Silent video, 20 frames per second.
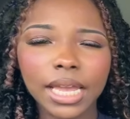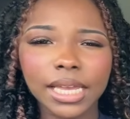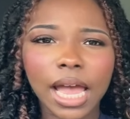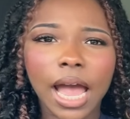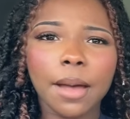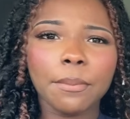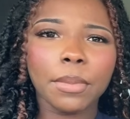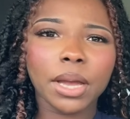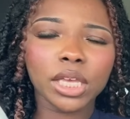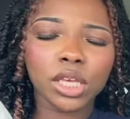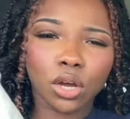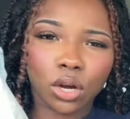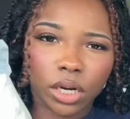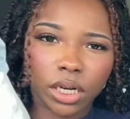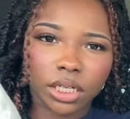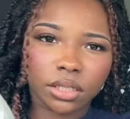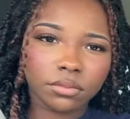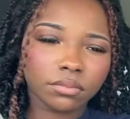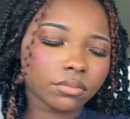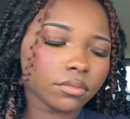got my
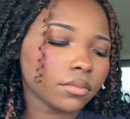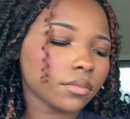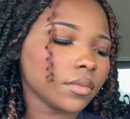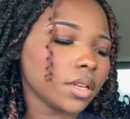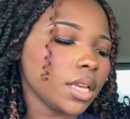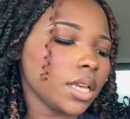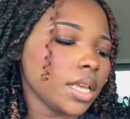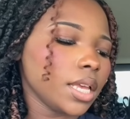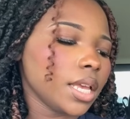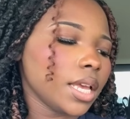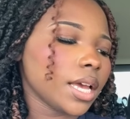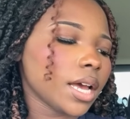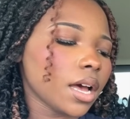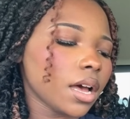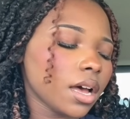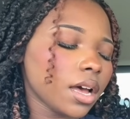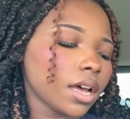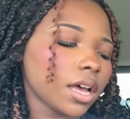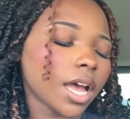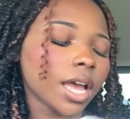yarn.
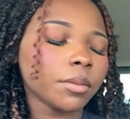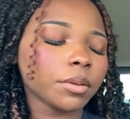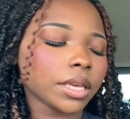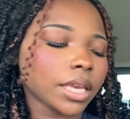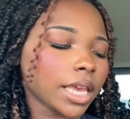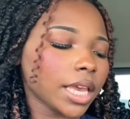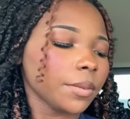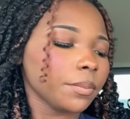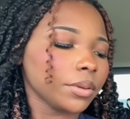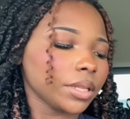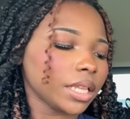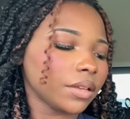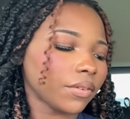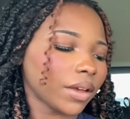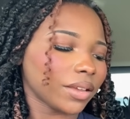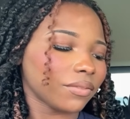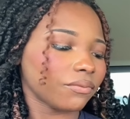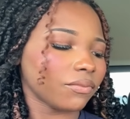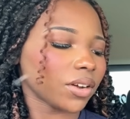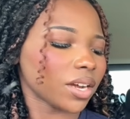I can't believe
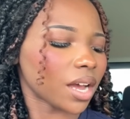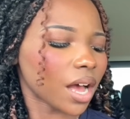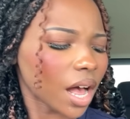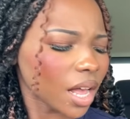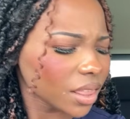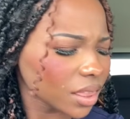I forgot